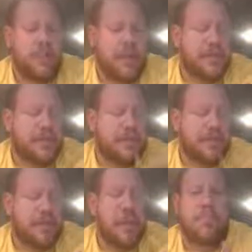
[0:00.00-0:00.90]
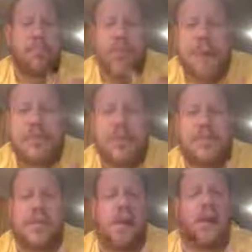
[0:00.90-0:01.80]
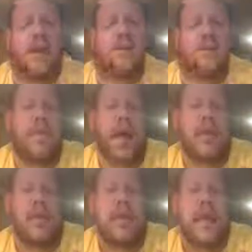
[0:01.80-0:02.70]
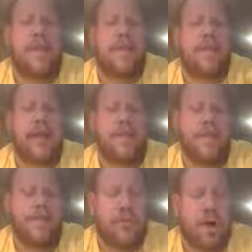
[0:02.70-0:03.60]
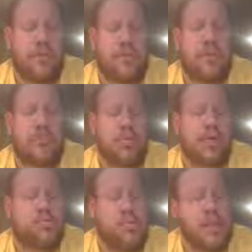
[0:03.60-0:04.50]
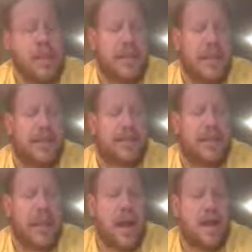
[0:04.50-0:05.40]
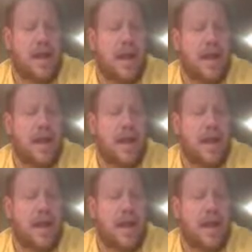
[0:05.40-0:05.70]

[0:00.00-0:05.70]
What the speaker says: Basically, the treaty promises the Algonquin that if they left the French, the British would not take their land.